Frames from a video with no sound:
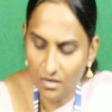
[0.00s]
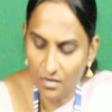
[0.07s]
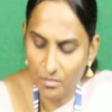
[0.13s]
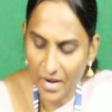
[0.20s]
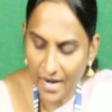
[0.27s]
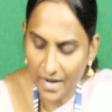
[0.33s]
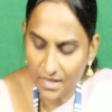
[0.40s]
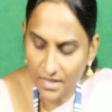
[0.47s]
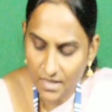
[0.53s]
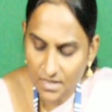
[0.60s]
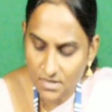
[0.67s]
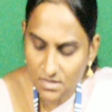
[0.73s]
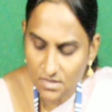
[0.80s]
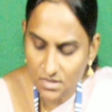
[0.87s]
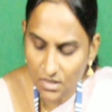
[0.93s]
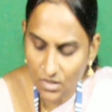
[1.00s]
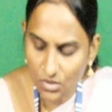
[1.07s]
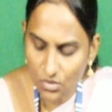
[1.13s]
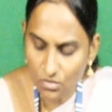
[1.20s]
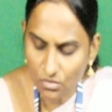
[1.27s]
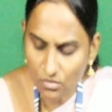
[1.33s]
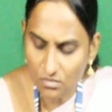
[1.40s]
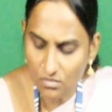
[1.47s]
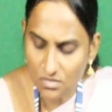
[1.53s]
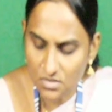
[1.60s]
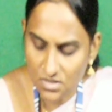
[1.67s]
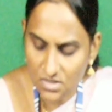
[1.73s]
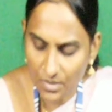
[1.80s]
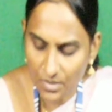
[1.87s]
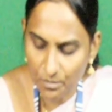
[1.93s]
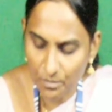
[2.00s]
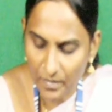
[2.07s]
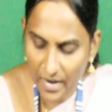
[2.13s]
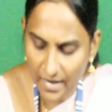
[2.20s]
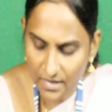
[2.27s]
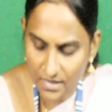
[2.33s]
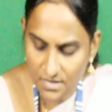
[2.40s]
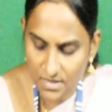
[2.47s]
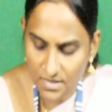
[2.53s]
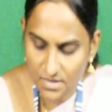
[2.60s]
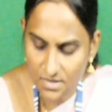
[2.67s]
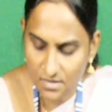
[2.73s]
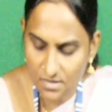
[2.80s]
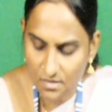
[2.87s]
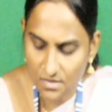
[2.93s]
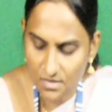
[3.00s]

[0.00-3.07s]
matrix into sub matrices